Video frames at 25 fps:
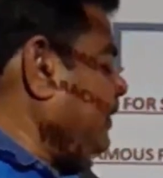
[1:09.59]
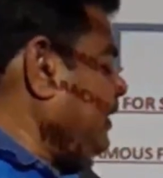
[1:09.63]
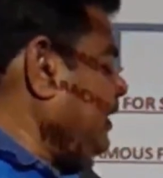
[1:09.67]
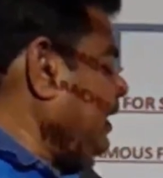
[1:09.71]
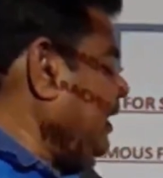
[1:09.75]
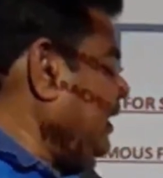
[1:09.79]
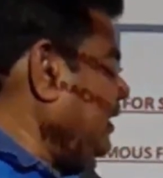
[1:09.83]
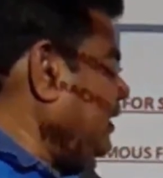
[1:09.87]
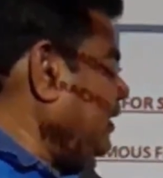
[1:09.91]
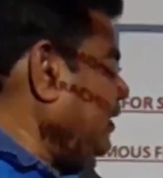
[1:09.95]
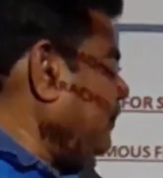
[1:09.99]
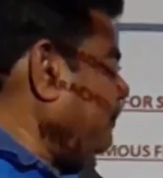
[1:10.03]

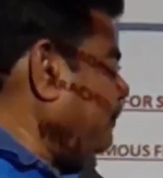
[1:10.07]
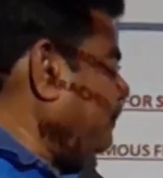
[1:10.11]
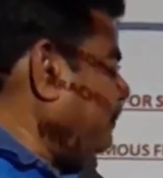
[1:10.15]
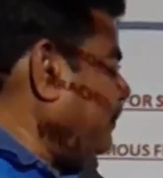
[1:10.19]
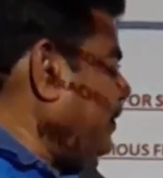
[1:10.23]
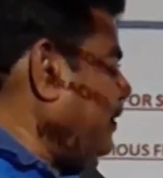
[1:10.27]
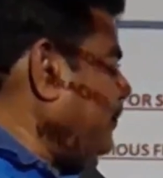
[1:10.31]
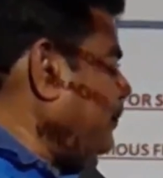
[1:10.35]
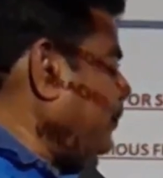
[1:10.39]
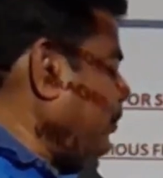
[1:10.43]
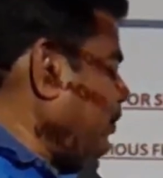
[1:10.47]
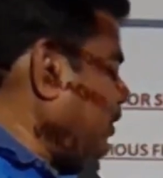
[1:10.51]
then
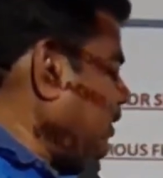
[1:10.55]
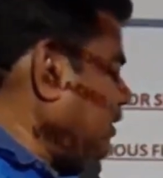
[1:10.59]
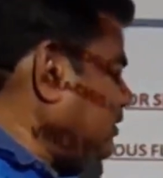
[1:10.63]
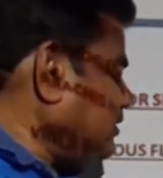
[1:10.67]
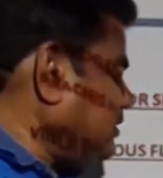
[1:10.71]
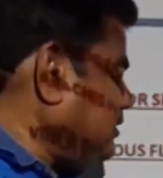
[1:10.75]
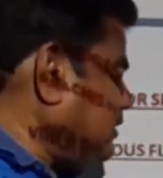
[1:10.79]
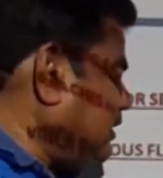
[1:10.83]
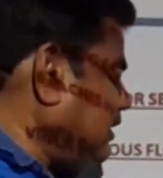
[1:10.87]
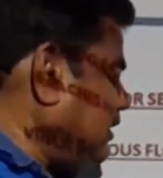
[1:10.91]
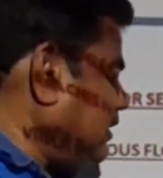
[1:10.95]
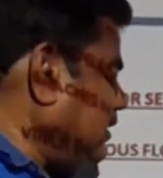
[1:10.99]

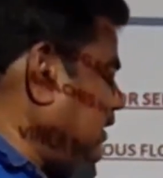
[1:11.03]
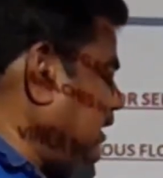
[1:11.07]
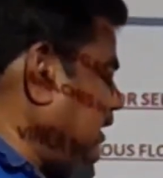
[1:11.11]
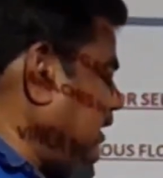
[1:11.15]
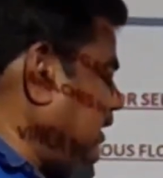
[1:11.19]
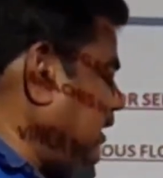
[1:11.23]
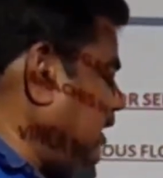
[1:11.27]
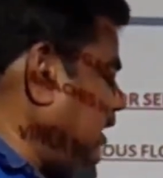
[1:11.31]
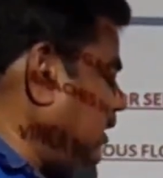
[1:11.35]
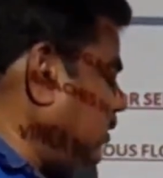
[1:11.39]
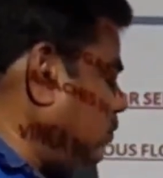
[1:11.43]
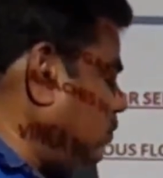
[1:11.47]
prepotency,
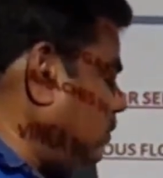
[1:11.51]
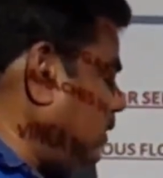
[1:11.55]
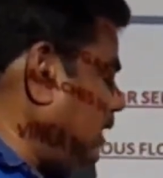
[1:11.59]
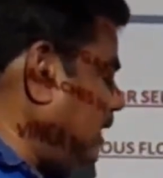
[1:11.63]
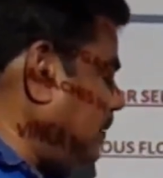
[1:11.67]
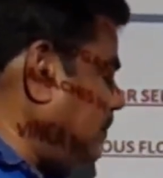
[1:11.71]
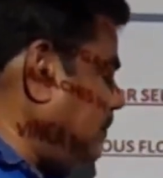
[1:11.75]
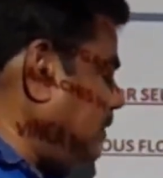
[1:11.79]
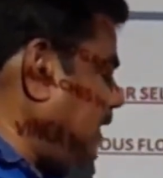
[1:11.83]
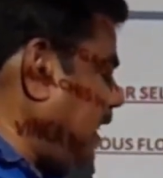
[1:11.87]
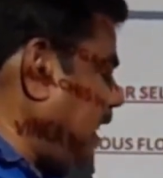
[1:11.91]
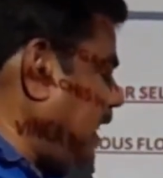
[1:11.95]
then
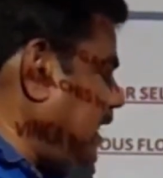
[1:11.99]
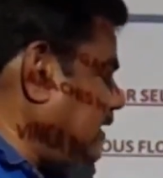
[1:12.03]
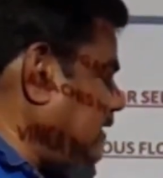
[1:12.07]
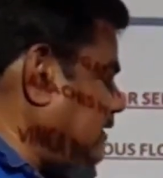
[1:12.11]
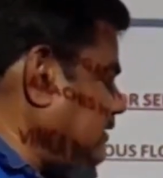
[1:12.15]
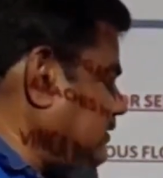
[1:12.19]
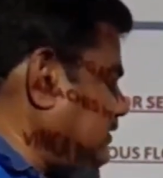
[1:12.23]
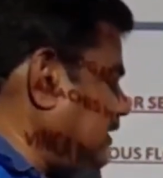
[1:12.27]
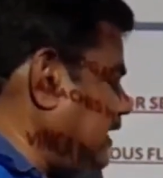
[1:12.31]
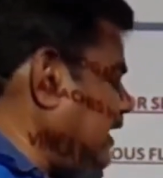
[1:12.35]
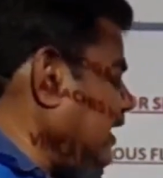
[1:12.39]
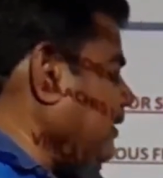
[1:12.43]
hercogamy,
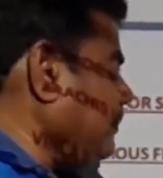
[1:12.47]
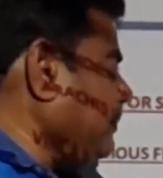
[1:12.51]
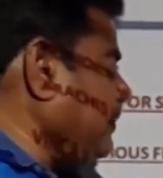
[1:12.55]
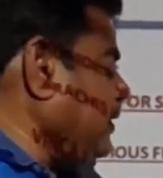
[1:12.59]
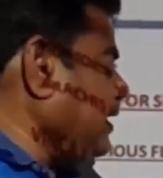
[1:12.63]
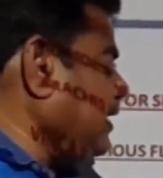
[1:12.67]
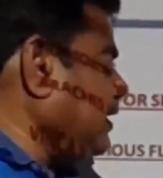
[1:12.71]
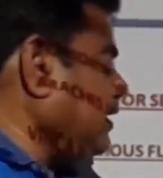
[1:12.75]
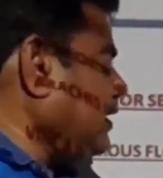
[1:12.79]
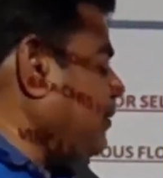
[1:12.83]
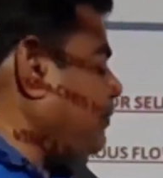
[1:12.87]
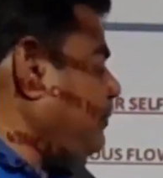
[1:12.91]
and
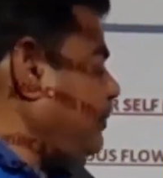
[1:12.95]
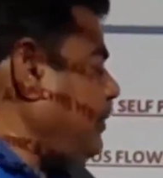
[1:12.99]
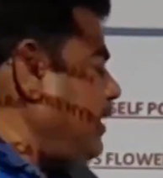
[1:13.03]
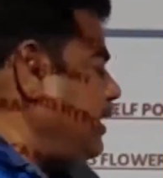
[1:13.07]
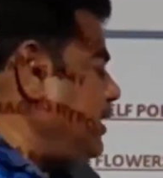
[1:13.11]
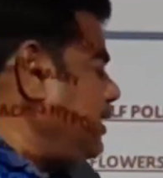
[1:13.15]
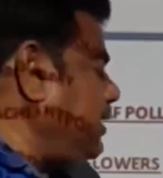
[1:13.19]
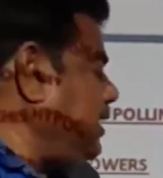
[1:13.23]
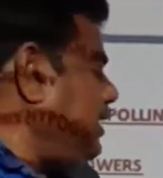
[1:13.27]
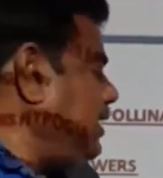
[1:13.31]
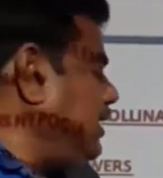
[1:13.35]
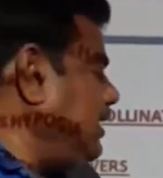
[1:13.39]

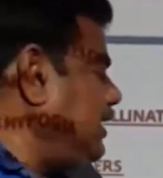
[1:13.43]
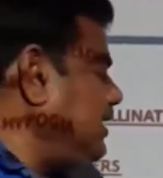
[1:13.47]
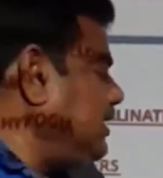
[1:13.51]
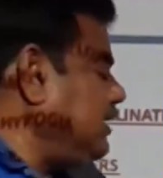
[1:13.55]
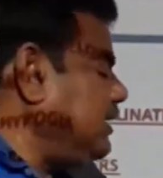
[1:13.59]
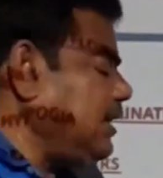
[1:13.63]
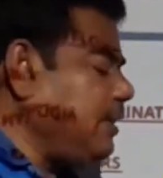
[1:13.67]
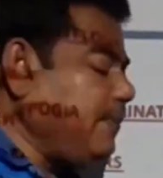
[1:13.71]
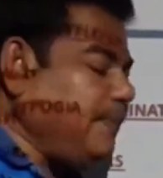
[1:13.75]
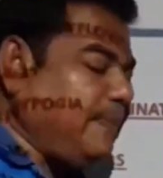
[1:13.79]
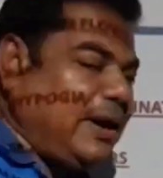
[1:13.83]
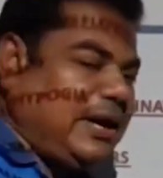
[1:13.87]

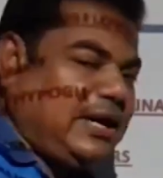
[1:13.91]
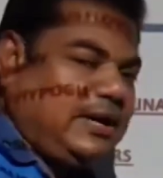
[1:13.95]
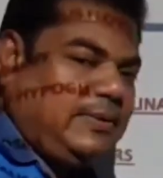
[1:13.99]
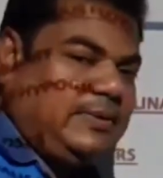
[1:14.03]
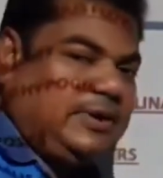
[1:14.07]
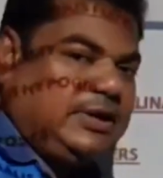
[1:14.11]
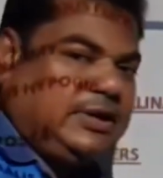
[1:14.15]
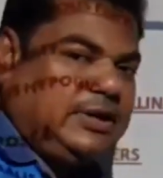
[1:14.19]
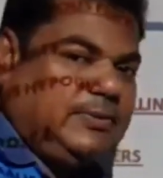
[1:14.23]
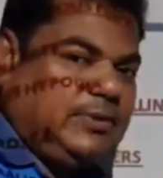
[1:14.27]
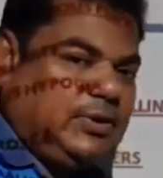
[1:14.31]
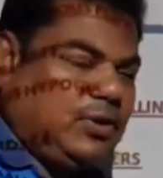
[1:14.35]

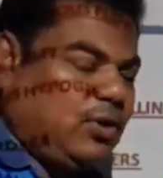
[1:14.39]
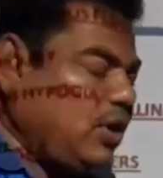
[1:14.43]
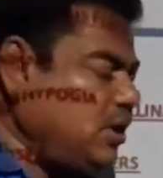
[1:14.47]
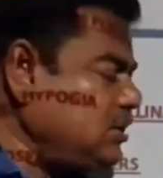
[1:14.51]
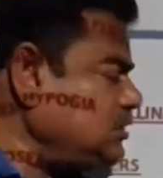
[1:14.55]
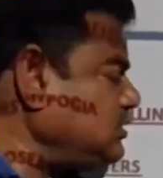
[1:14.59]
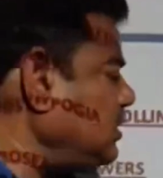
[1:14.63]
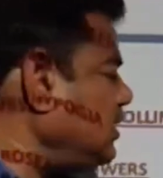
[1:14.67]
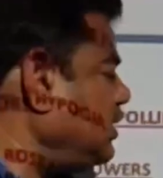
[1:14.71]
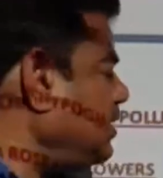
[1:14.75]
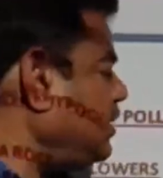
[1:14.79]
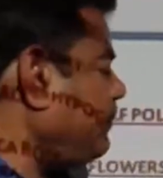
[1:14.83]
self-incompatibility,
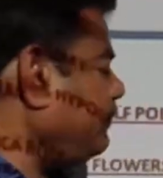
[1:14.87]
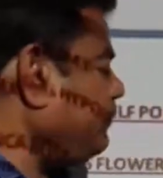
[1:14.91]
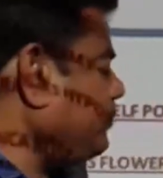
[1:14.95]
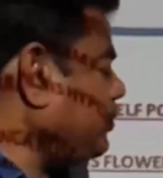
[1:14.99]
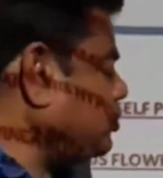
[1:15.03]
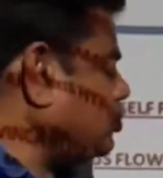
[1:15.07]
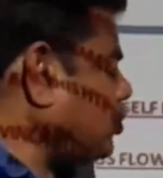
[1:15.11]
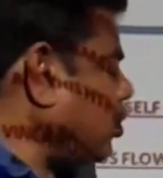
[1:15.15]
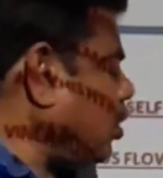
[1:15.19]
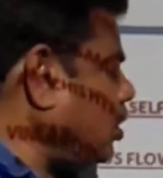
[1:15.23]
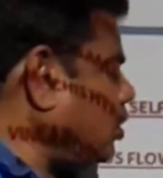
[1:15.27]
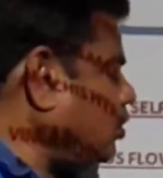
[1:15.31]
because
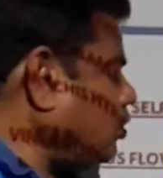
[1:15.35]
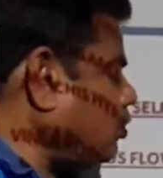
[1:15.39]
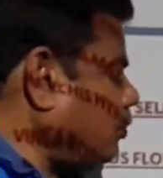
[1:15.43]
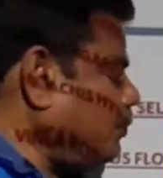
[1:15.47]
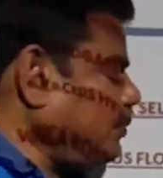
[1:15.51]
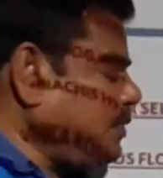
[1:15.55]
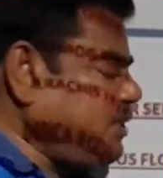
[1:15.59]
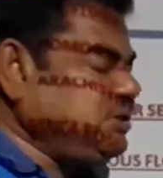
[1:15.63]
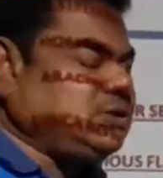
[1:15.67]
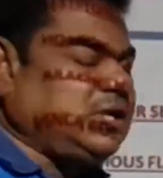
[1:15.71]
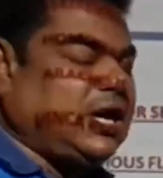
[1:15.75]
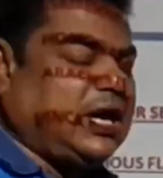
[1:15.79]
these all
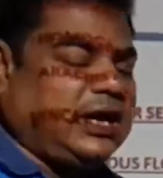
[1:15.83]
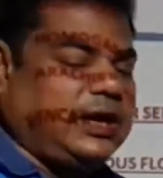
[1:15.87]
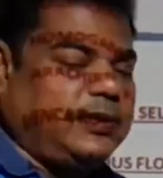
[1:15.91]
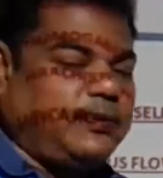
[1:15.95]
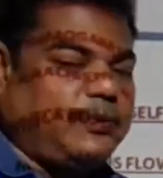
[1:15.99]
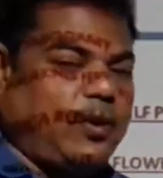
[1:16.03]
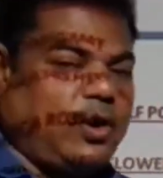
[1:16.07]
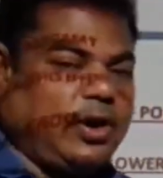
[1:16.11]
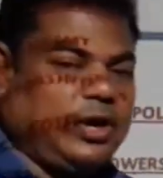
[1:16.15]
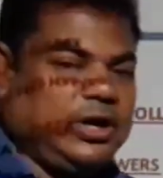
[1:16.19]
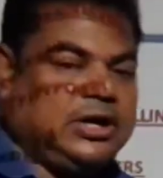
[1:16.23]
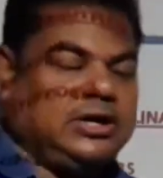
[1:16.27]
topics are
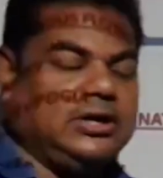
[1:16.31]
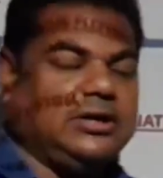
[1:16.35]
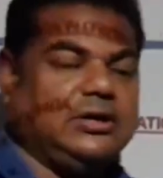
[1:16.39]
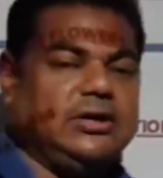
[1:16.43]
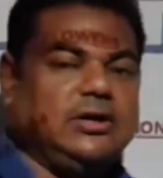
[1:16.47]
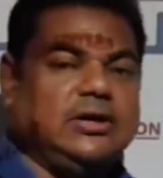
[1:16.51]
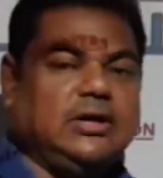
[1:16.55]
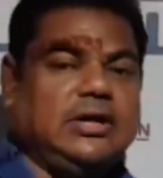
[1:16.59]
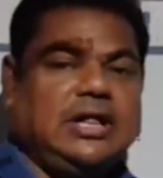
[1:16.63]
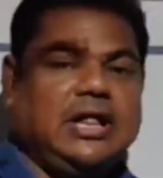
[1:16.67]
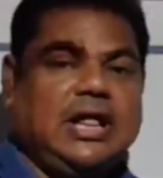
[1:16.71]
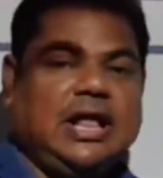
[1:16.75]
important
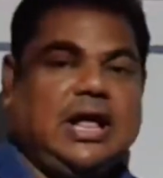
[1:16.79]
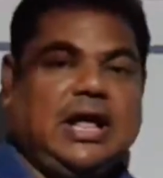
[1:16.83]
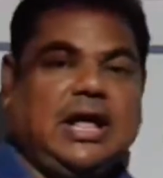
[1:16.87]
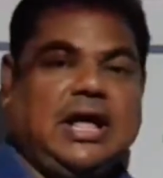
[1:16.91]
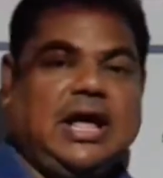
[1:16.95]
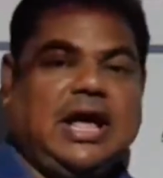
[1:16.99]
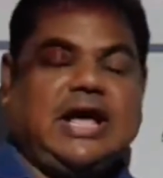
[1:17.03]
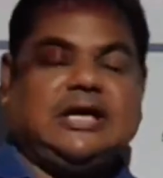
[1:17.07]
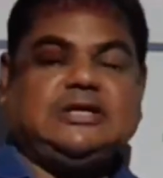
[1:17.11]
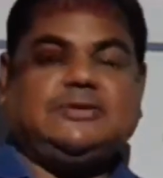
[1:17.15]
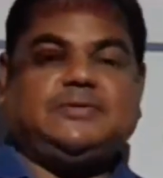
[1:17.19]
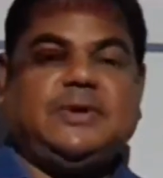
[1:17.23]

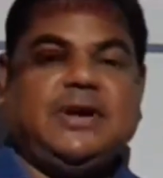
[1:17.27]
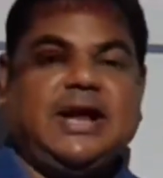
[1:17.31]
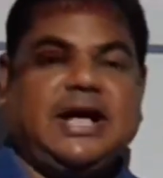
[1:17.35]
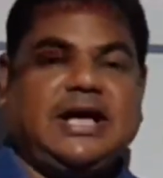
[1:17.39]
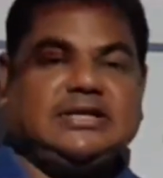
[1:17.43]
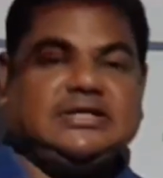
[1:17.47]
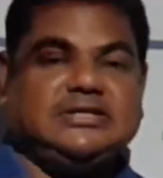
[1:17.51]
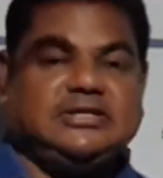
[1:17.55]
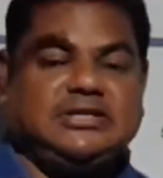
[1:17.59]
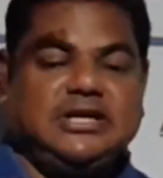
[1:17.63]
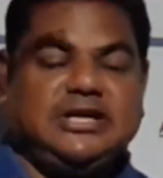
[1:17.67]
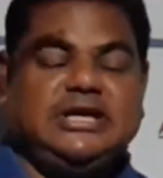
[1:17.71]
as far
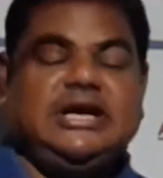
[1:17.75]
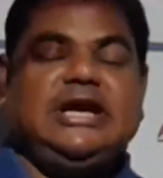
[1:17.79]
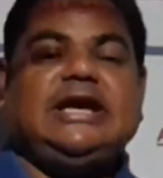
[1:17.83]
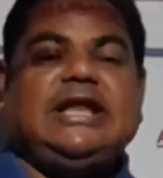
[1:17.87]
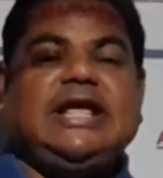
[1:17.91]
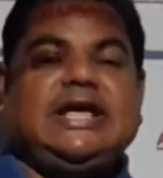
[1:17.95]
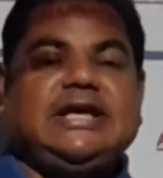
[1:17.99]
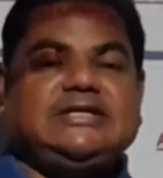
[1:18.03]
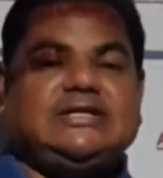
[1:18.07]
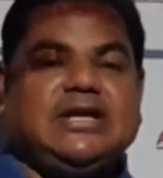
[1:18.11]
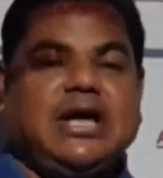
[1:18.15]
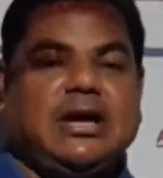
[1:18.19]
as the NEET
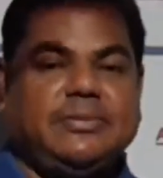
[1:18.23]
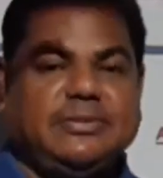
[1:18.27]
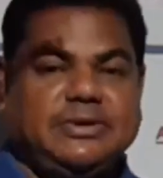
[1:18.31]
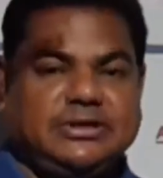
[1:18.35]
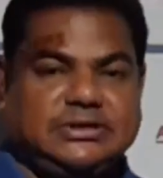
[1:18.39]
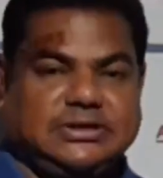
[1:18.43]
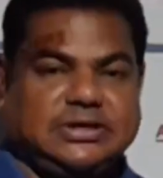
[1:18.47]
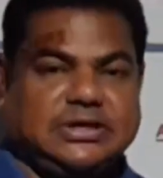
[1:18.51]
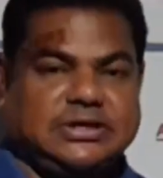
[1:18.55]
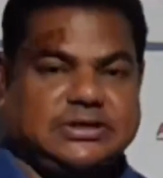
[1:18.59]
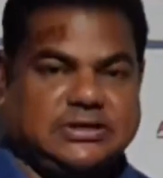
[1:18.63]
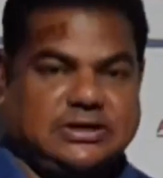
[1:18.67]
exam
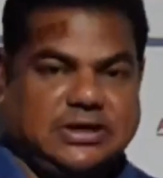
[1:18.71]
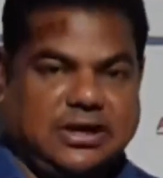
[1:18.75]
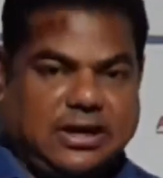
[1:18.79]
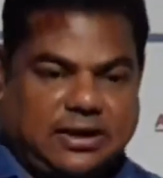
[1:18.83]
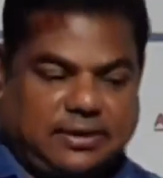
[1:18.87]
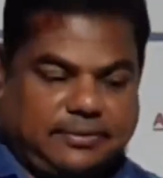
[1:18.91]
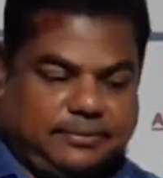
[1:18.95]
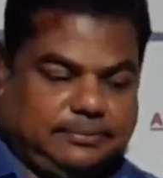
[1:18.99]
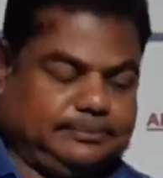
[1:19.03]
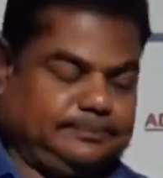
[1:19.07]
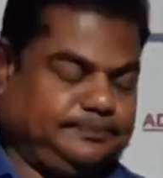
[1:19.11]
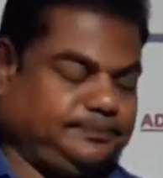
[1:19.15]
is concerned.